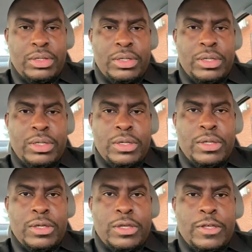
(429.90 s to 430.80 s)

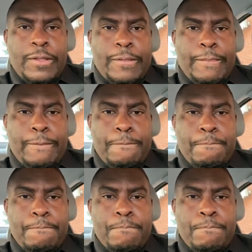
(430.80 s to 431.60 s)
Nothing is said.